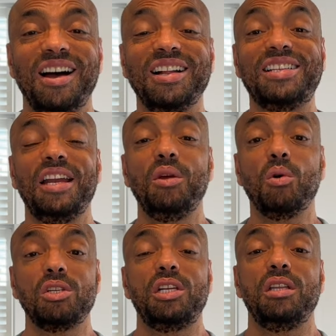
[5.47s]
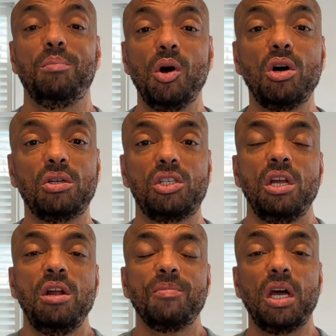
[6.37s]
I'll tell you what's in the box
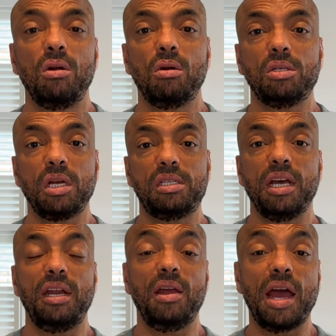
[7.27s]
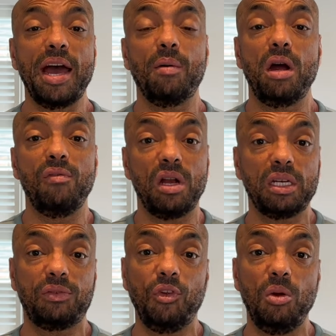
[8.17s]
and I'll also tell you how over the
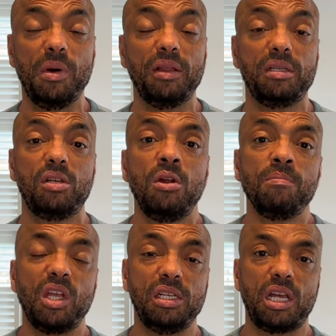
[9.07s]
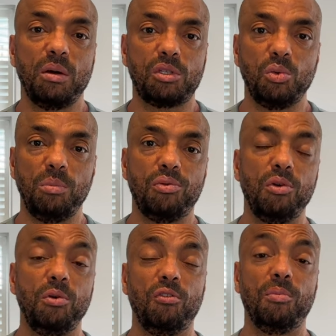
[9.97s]
last few months it's helped to
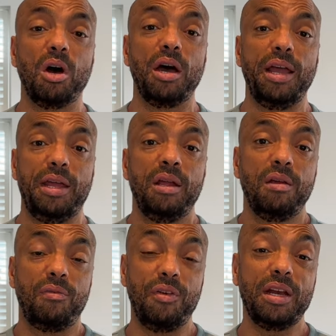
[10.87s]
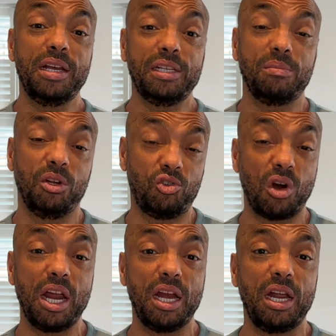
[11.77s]
improve my fitness, my
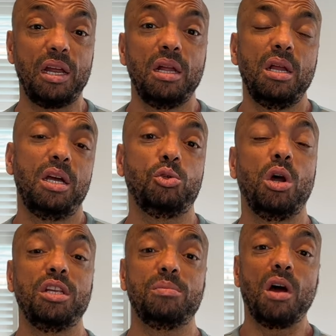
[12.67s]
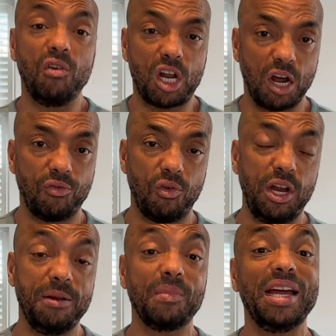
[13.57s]
training, as well as my
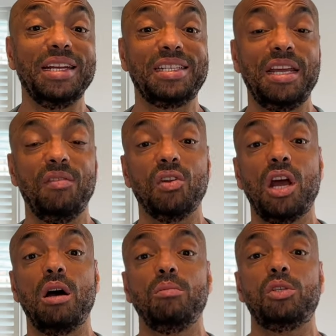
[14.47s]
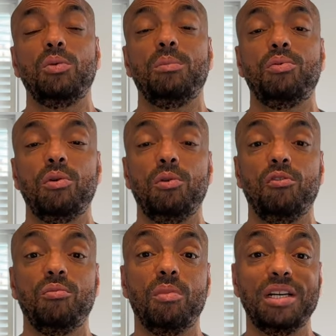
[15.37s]
recovery and it's even helped to
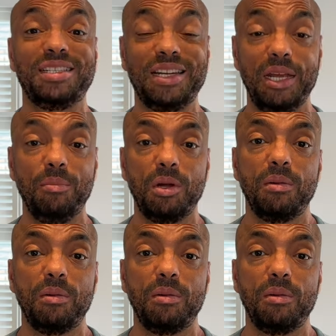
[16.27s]
improve my sleep.